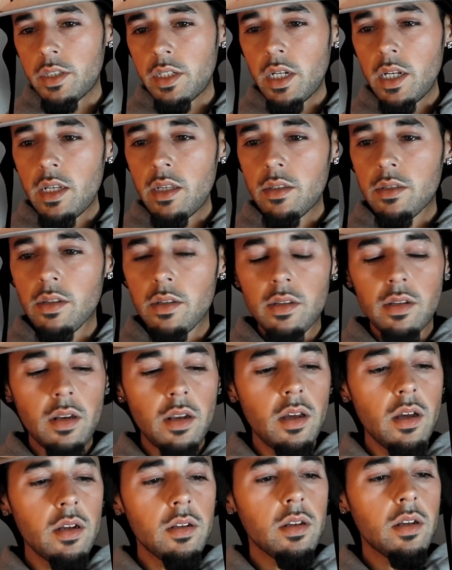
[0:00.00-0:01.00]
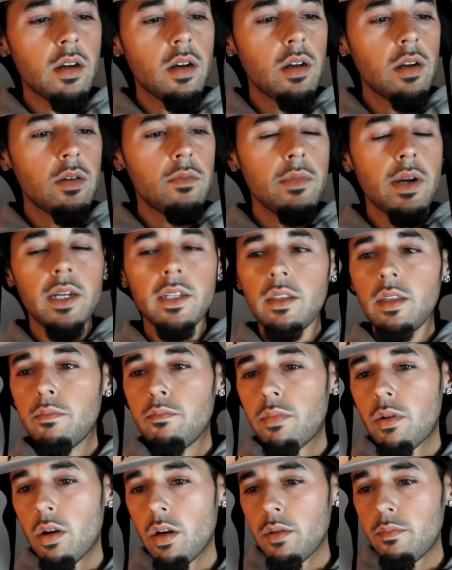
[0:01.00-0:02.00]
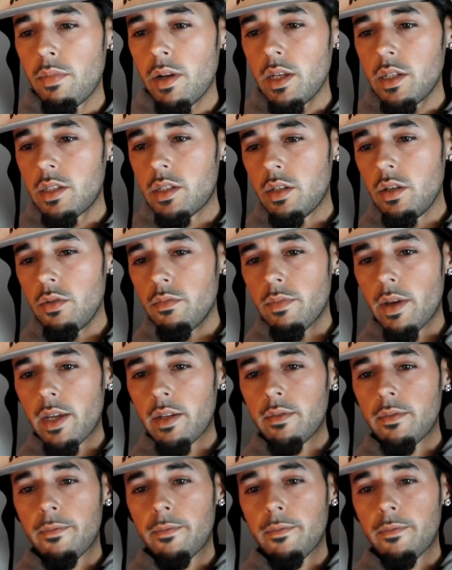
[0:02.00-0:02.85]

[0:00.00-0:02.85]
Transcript: Jesus, Lord God Almighty, God bless you, man.